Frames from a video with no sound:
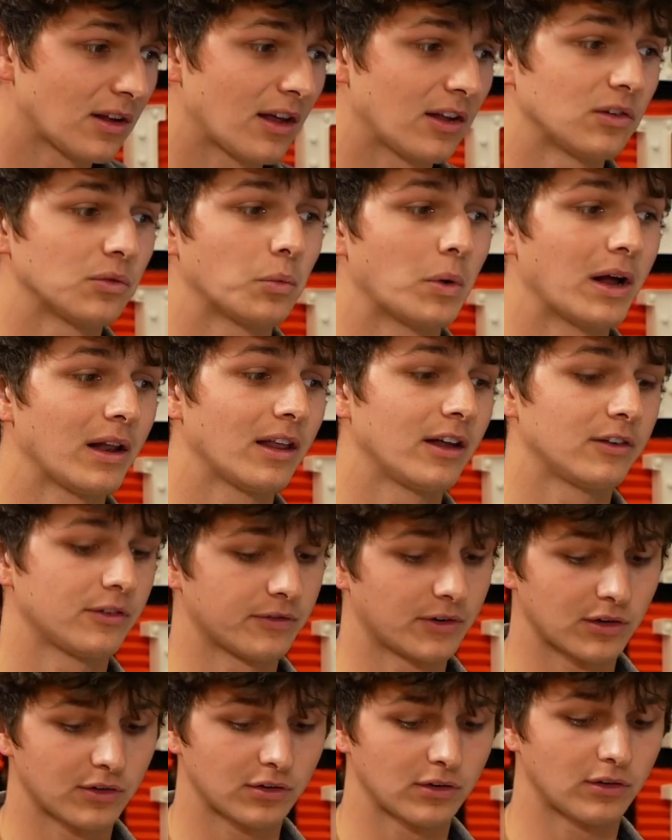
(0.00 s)
as well as
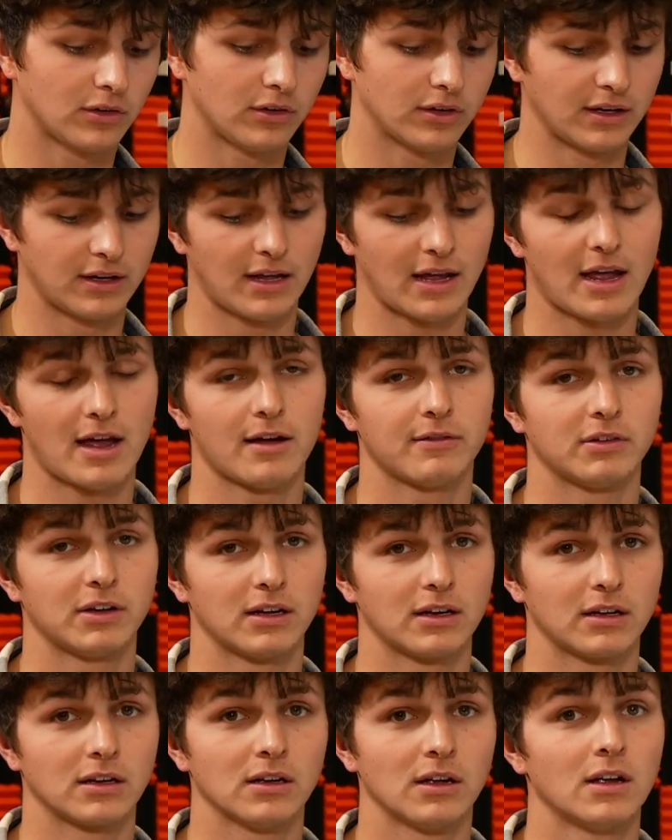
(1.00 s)
versatile in
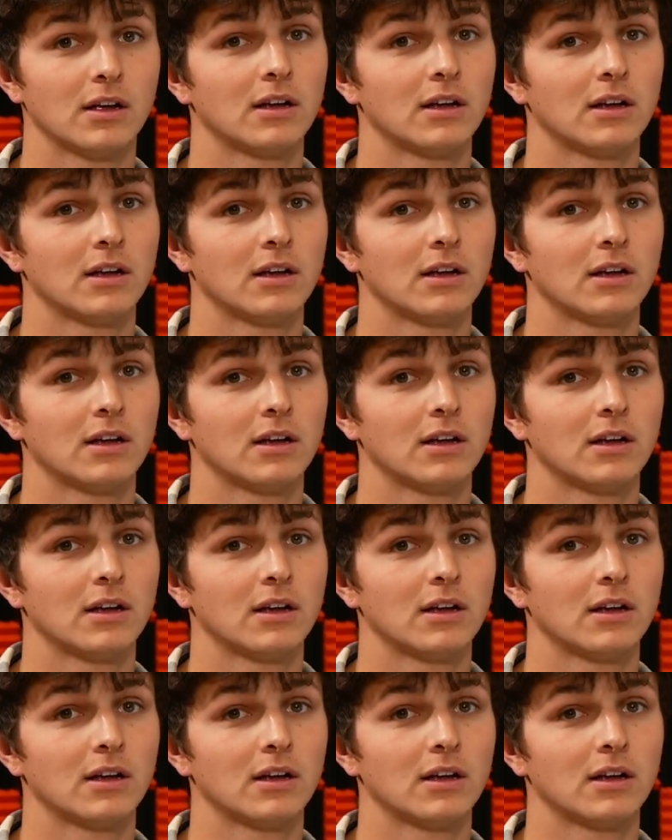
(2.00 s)
having